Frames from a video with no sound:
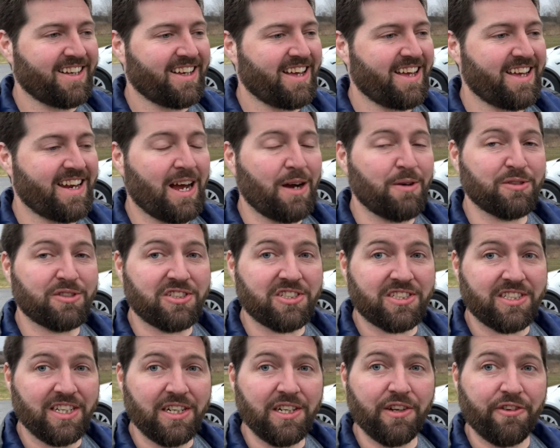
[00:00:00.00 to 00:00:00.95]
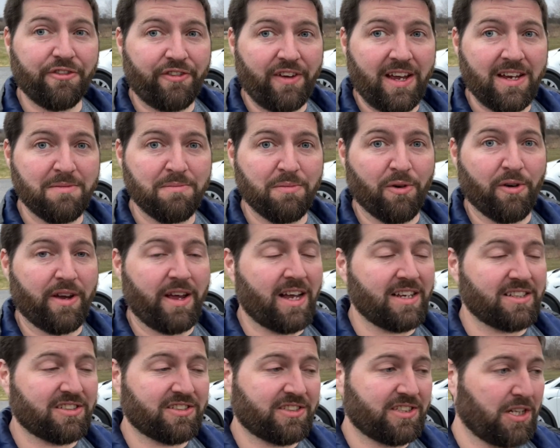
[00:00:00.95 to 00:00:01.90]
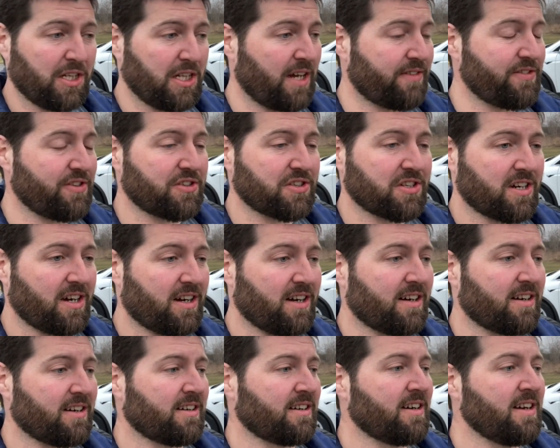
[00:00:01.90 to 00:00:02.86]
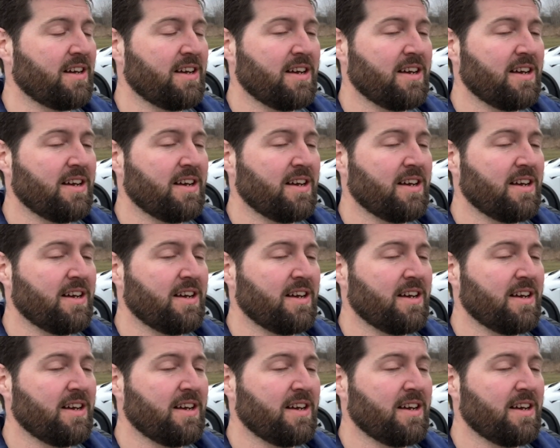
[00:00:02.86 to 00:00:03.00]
and I was still a fanboy. I still love this car.